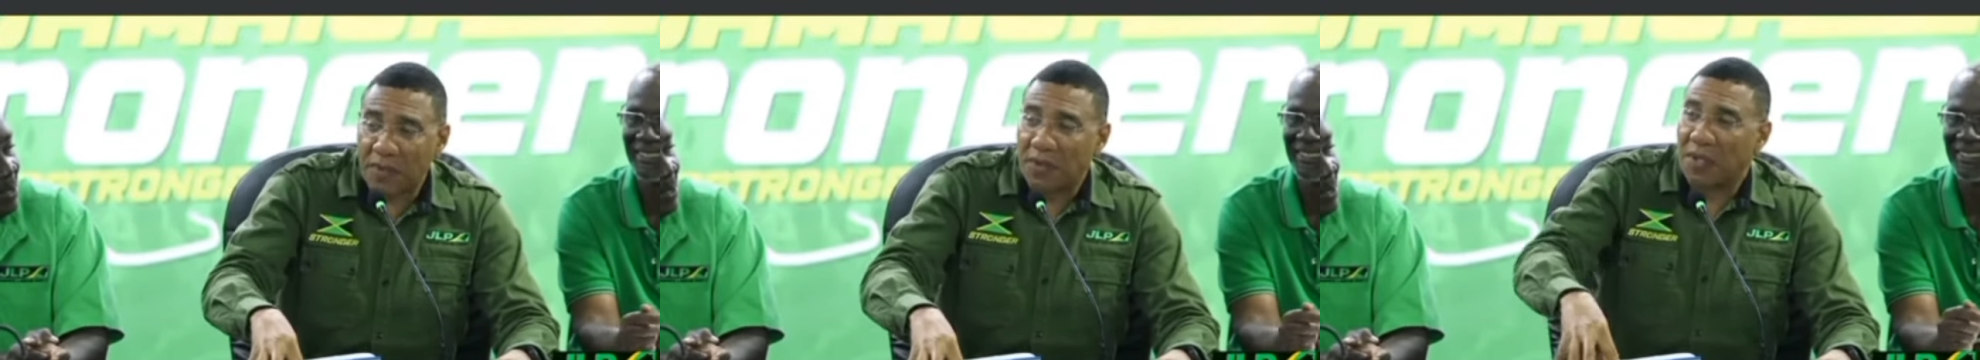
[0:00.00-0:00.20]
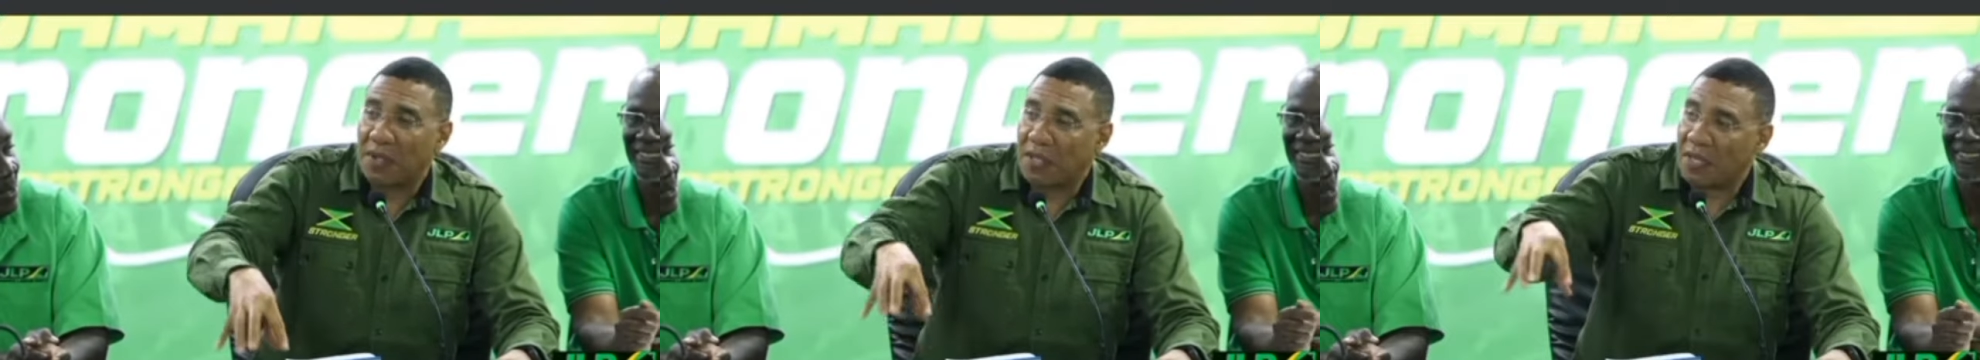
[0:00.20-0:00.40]

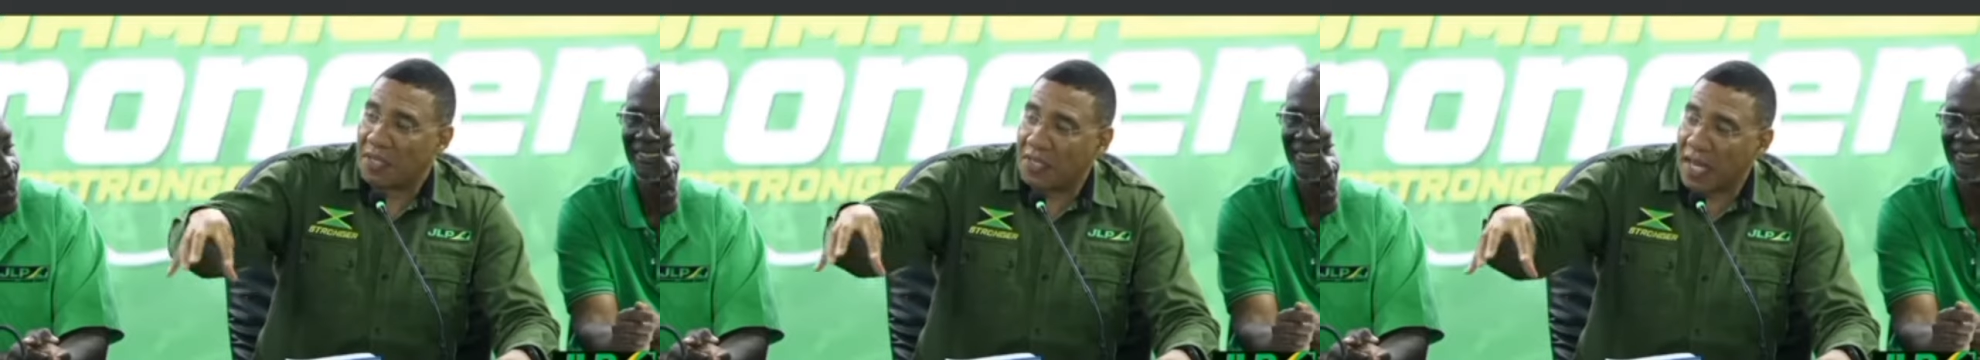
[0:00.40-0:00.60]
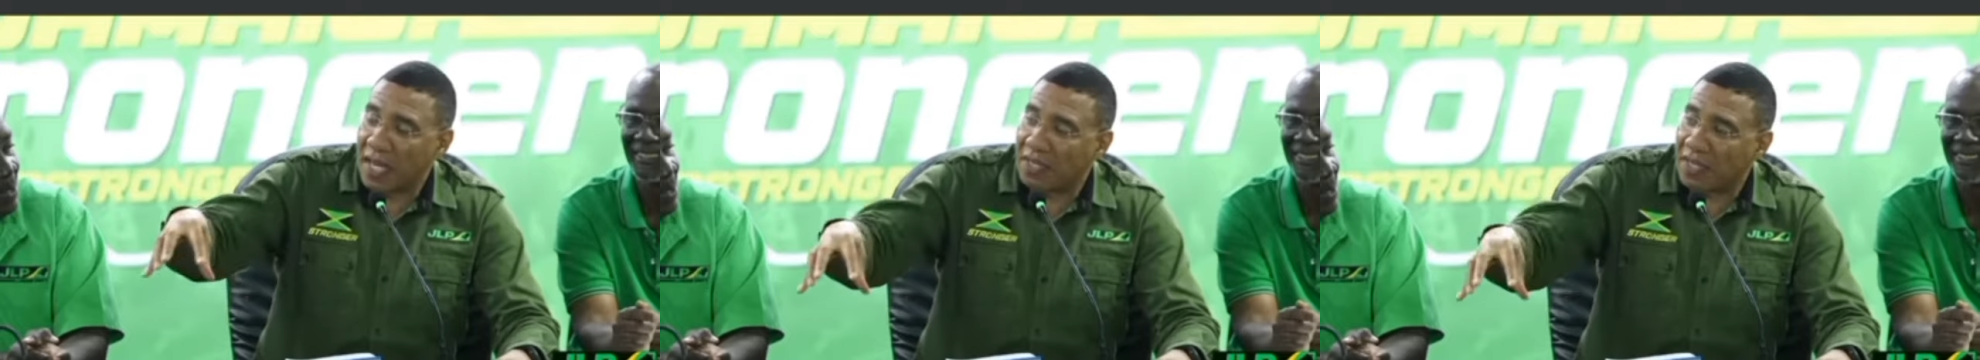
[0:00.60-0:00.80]

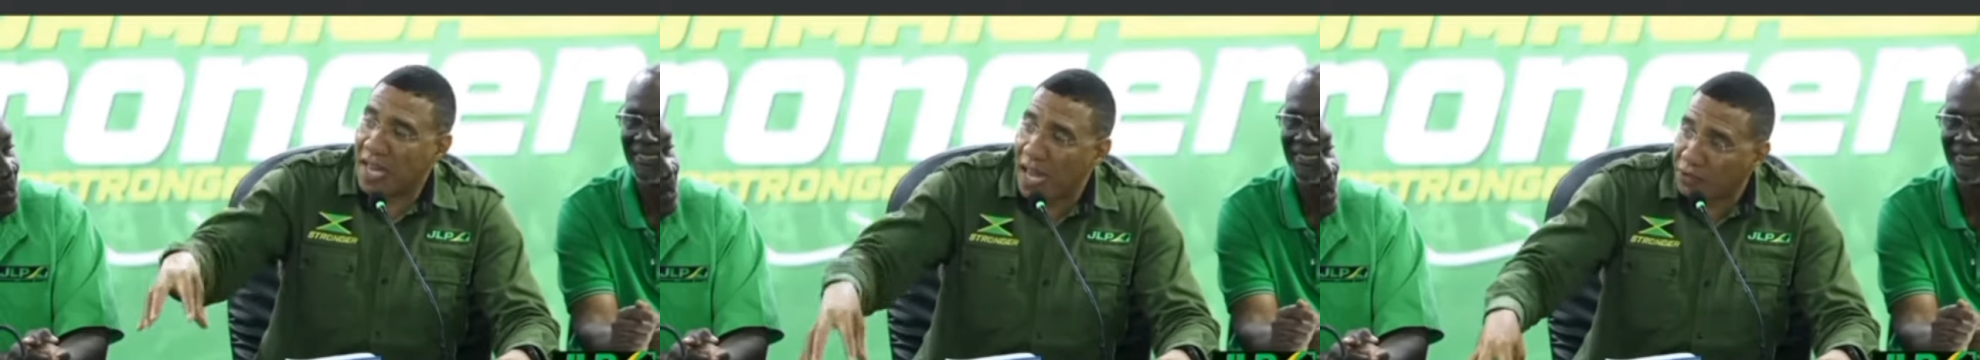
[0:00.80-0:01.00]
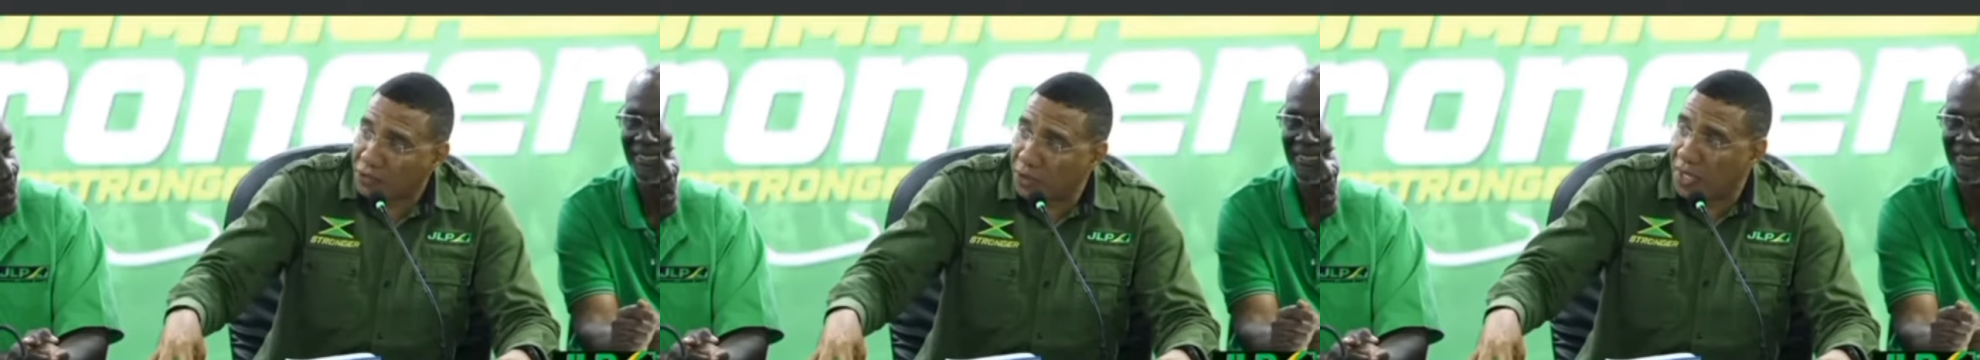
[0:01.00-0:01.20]
St.
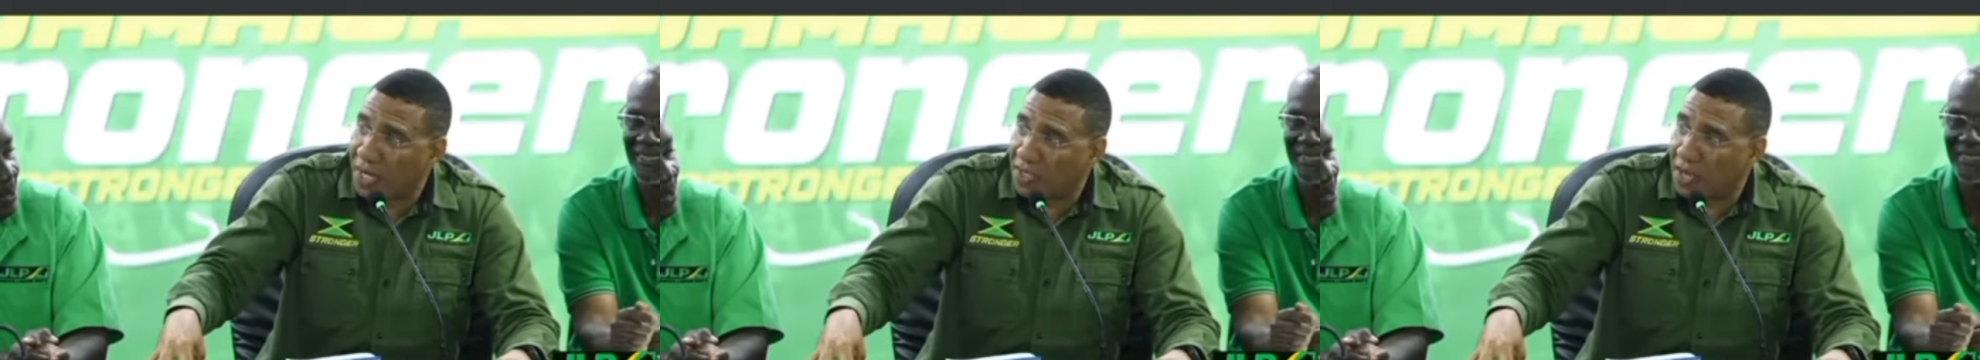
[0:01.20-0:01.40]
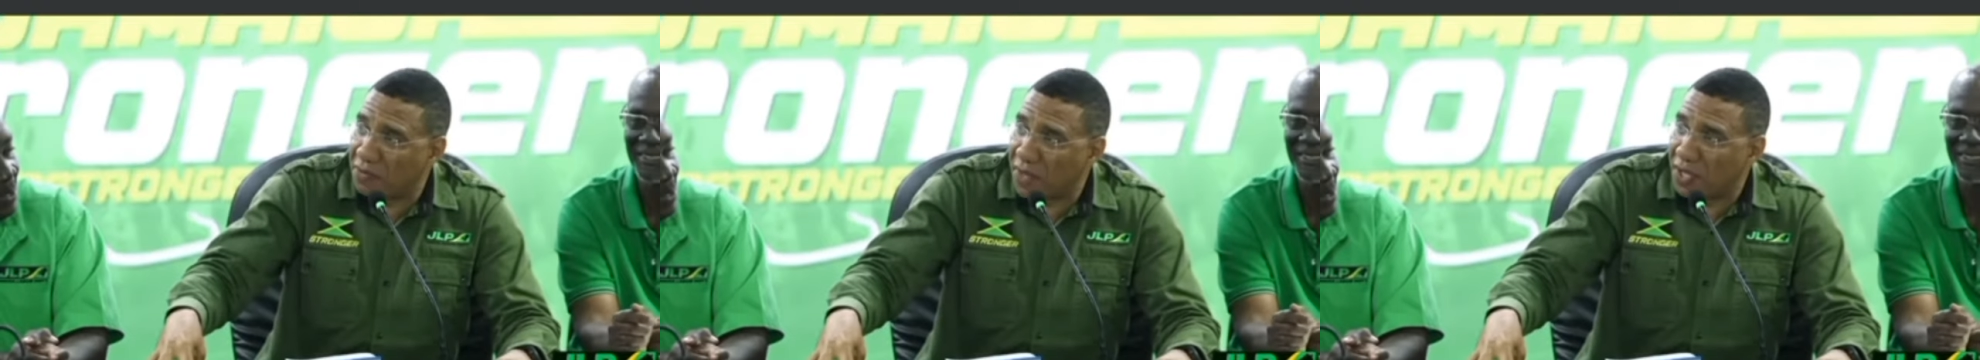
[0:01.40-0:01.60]
Catherine as a
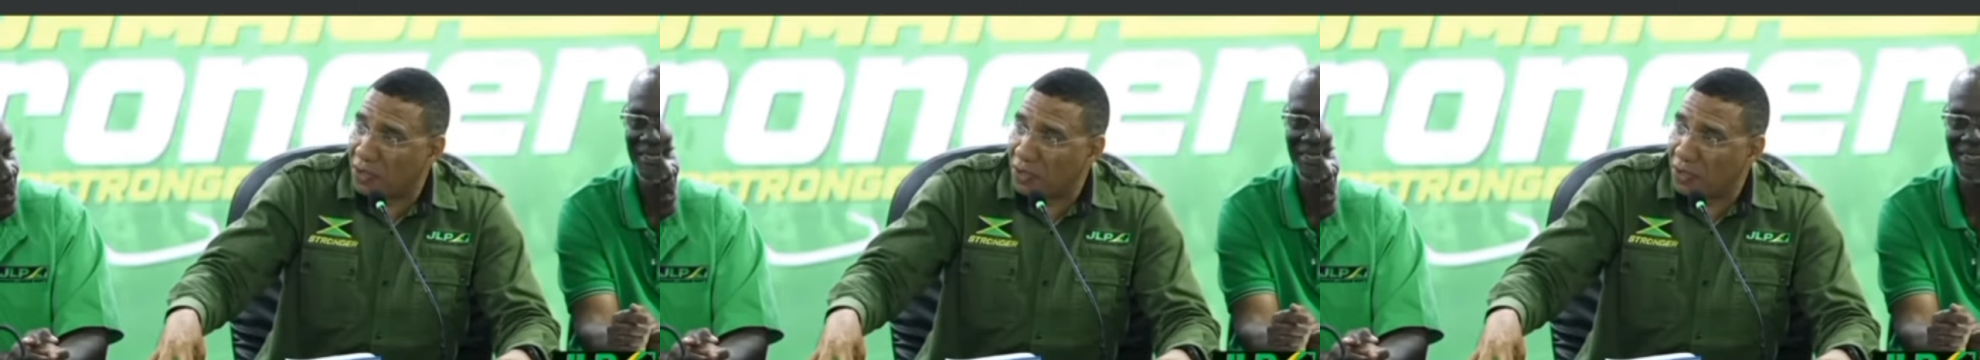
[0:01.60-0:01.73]
victory